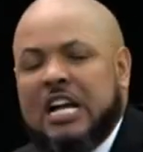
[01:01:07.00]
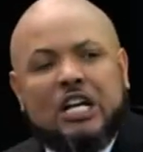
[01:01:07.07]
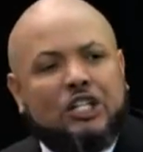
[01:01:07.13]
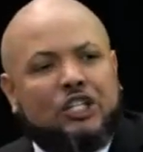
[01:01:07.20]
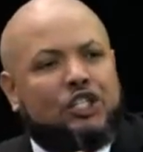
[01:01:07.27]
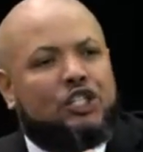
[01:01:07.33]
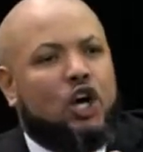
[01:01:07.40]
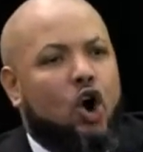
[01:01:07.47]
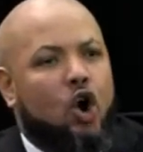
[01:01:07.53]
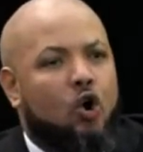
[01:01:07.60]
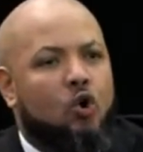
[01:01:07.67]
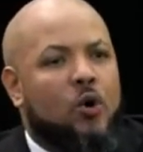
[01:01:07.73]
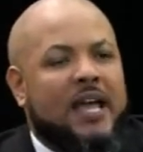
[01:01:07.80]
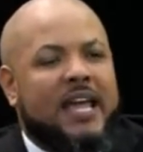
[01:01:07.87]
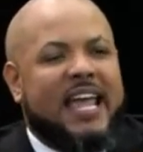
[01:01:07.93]

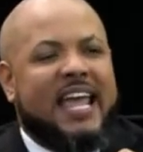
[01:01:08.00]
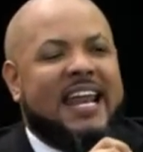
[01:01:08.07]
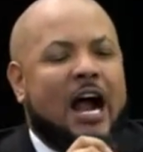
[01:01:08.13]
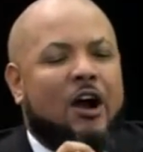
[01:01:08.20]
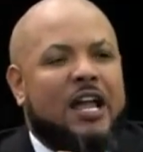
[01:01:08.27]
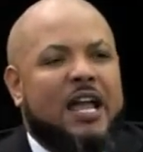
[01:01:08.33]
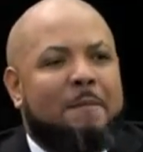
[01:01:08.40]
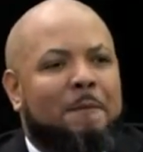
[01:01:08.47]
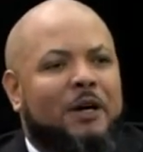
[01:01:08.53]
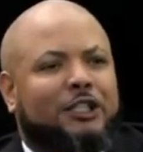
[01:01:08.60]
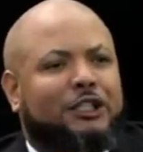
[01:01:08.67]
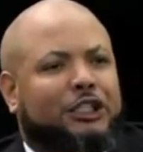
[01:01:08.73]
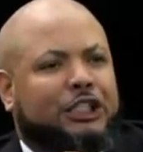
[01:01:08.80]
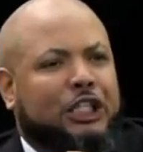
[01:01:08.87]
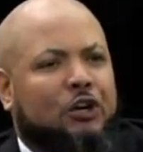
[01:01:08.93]
So, in our
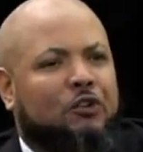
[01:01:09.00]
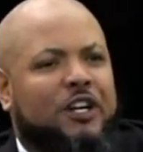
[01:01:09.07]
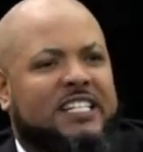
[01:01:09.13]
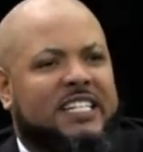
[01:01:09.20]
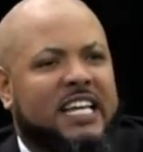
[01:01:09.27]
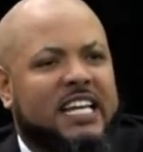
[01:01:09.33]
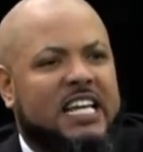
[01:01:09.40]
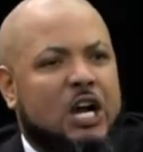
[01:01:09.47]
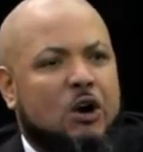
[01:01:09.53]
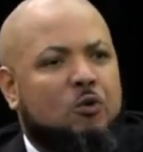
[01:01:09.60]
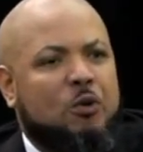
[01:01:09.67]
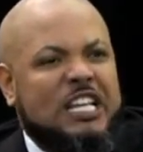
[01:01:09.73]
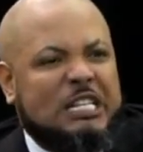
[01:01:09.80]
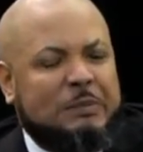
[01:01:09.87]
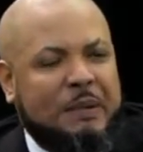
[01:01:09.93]
immaturity,
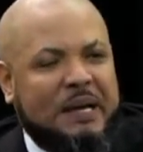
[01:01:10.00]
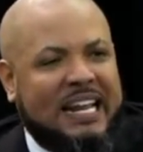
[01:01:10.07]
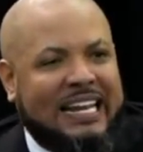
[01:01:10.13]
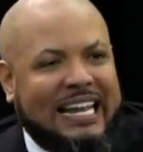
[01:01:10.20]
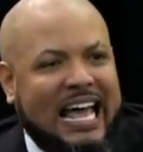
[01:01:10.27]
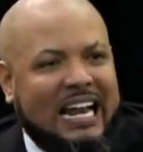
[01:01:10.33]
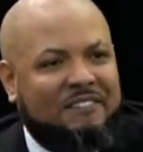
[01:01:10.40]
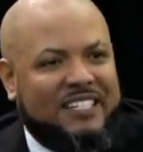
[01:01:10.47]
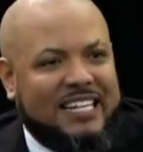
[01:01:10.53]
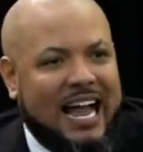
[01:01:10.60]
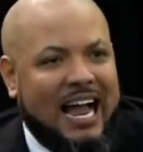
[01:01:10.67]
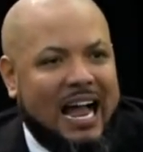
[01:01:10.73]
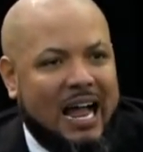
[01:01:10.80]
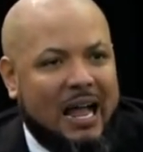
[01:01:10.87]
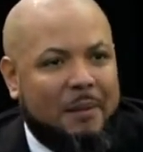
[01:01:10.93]
we spend a lot of
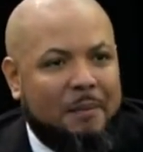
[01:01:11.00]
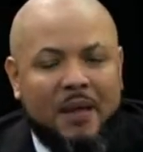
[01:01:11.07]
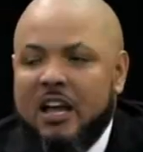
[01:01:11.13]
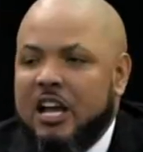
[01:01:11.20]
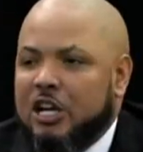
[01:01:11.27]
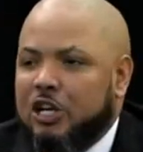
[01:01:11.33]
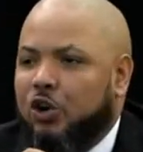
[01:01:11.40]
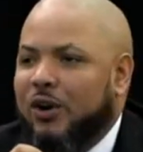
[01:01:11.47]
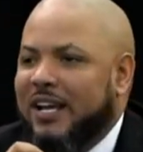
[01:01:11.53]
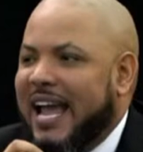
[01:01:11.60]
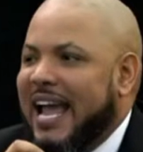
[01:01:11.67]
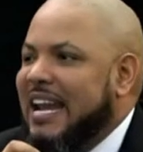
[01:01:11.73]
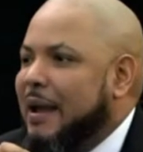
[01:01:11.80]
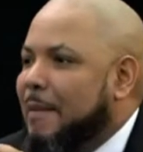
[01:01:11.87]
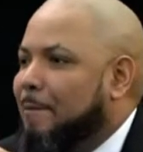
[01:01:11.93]
time
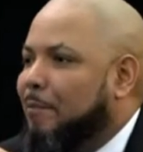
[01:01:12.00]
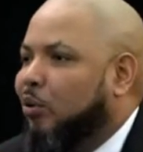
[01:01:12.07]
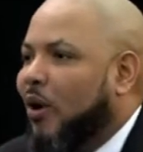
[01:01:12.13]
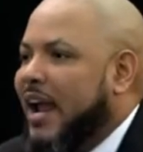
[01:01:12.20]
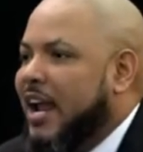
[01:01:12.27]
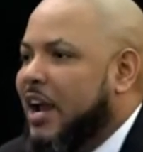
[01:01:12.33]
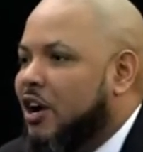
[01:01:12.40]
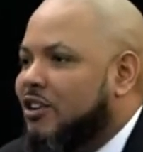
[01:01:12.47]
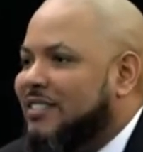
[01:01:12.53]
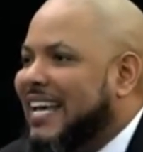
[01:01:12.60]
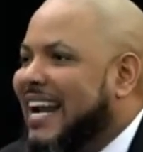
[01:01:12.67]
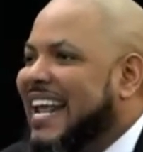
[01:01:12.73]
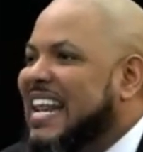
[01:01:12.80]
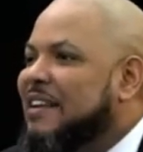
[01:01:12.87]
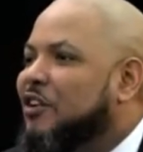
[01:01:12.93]
creating prayers that
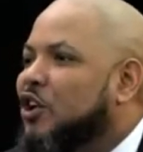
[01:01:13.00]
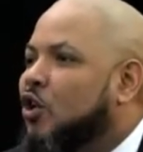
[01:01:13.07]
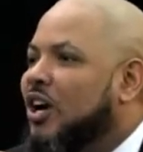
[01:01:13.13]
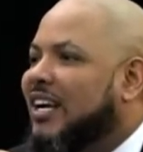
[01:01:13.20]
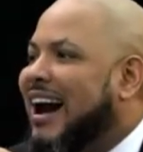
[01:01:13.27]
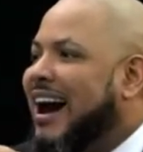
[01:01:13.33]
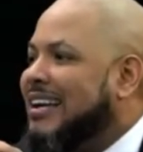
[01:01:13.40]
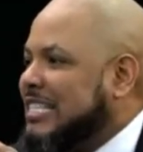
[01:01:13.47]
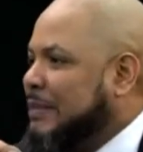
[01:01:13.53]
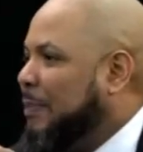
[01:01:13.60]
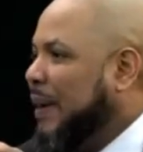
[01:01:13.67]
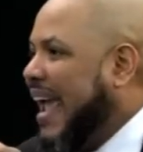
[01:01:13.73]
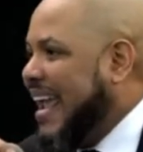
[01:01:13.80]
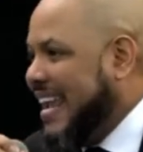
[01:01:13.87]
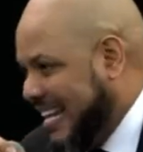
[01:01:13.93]
ain't even on God's
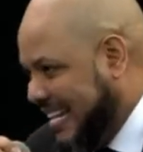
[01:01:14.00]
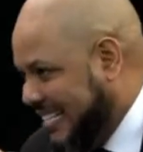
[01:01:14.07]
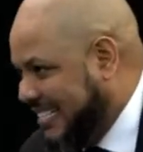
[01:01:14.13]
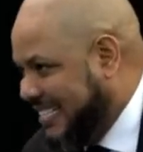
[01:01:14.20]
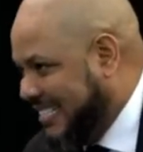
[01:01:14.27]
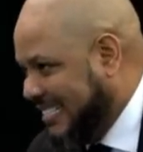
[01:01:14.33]
page.